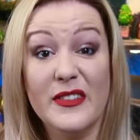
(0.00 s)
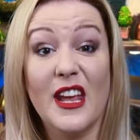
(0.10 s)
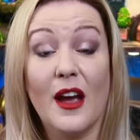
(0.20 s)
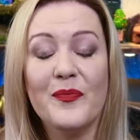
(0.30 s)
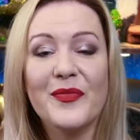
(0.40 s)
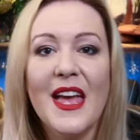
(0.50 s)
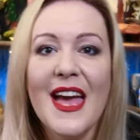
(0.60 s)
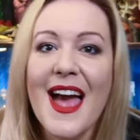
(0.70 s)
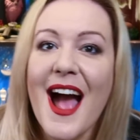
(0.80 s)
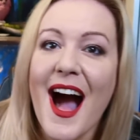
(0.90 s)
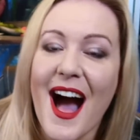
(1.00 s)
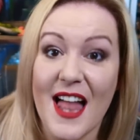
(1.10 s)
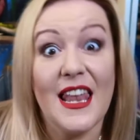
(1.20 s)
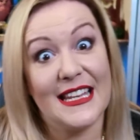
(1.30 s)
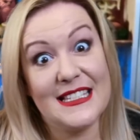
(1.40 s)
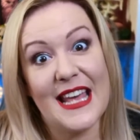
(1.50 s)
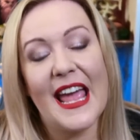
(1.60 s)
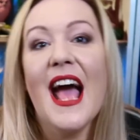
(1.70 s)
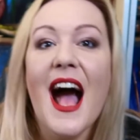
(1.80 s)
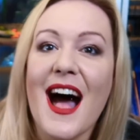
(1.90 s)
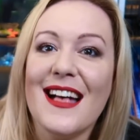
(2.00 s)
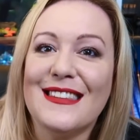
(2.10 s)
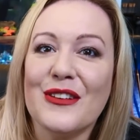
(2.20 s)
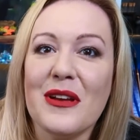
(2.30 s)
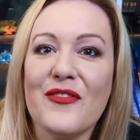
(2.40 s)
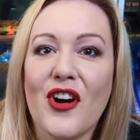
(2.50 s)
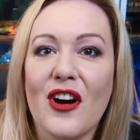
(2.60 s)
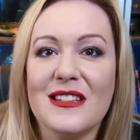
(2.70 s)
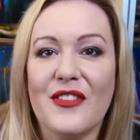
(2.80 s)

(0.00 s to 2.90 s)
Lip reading: a video, like today. So we've got